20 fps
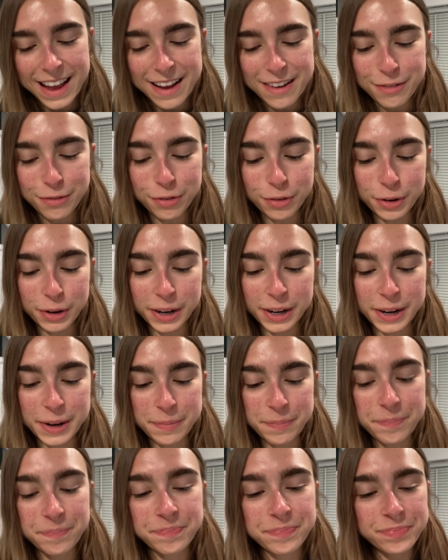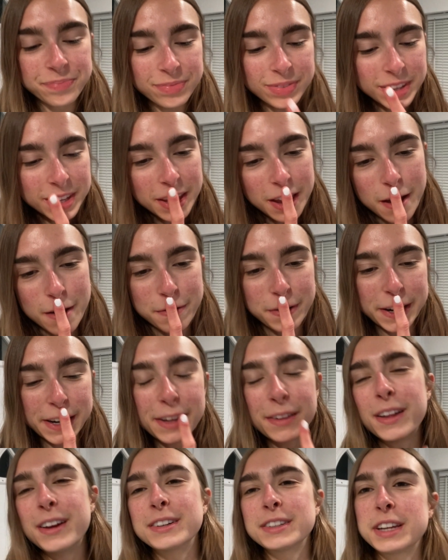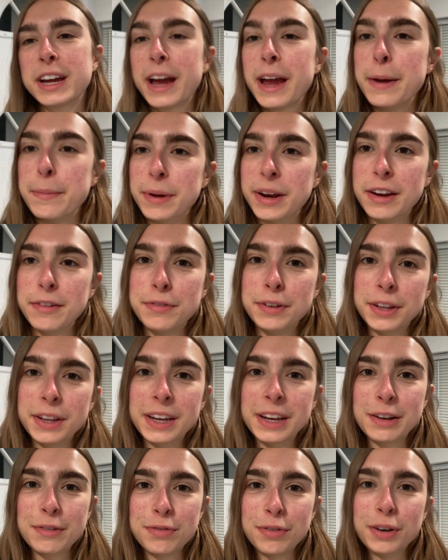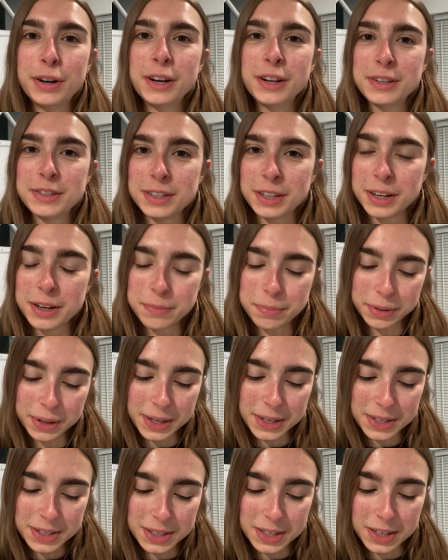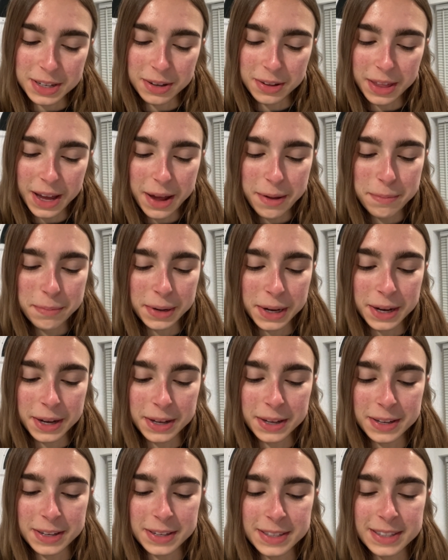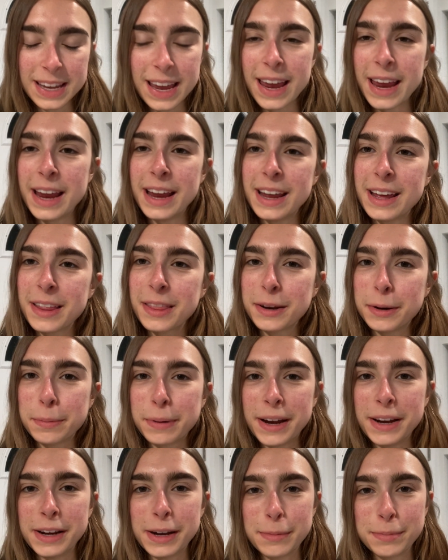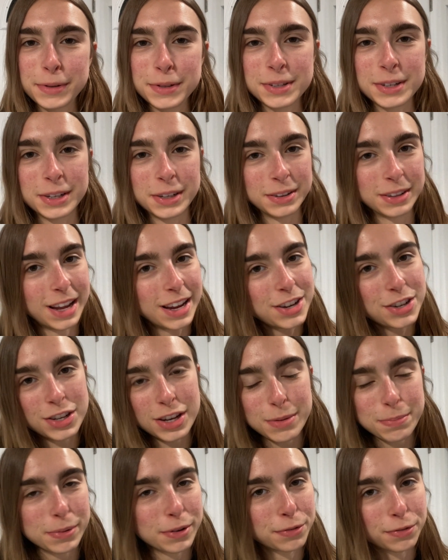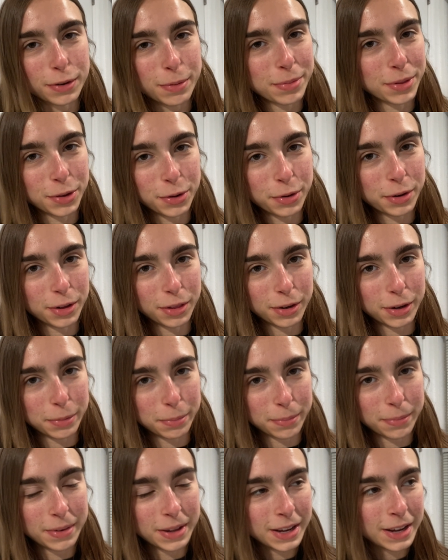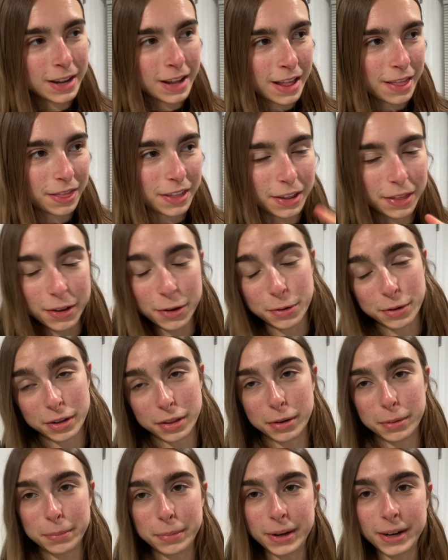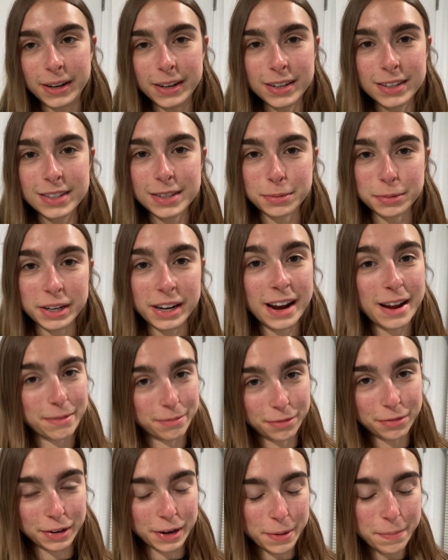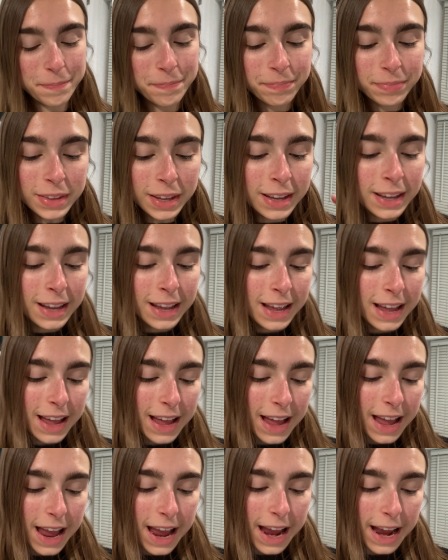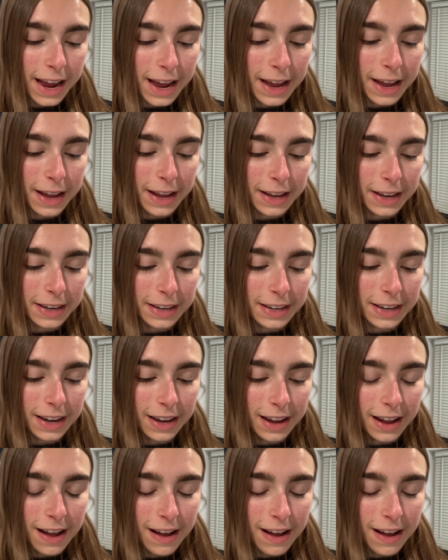for a very long time, and I feel like Florida is a good place to do that because A, their pineapples are a lot cheaper from the northern parts where I'm from, and